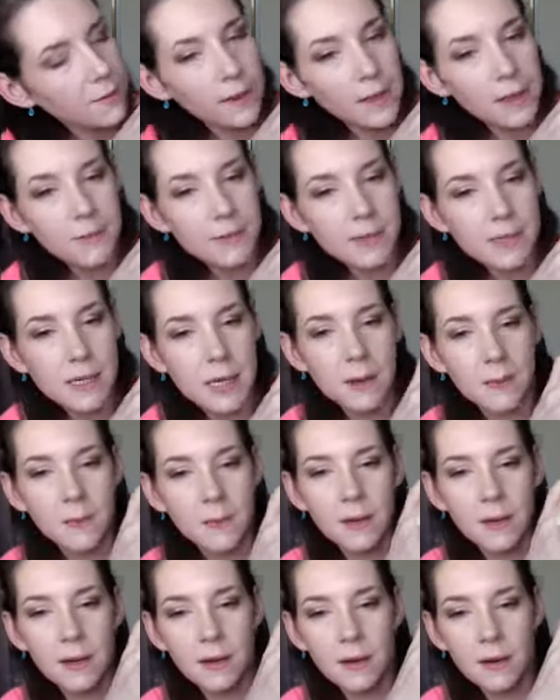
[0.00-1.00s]
flips up
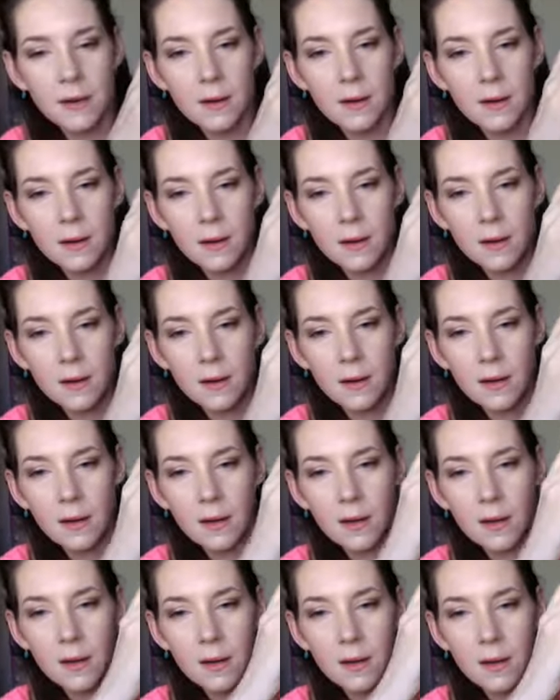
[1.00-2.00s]
here.
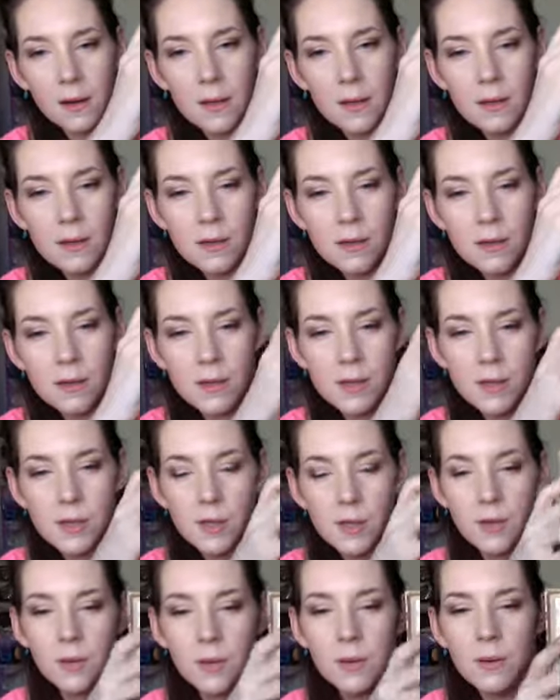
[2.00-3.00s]

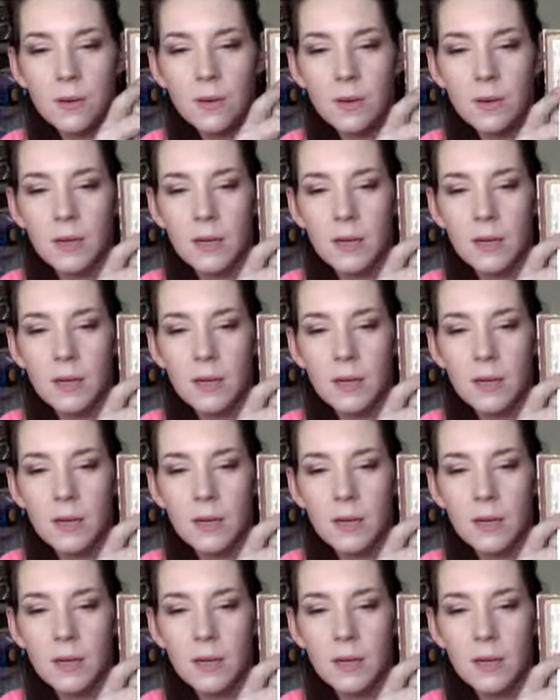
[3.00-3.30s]
There's two.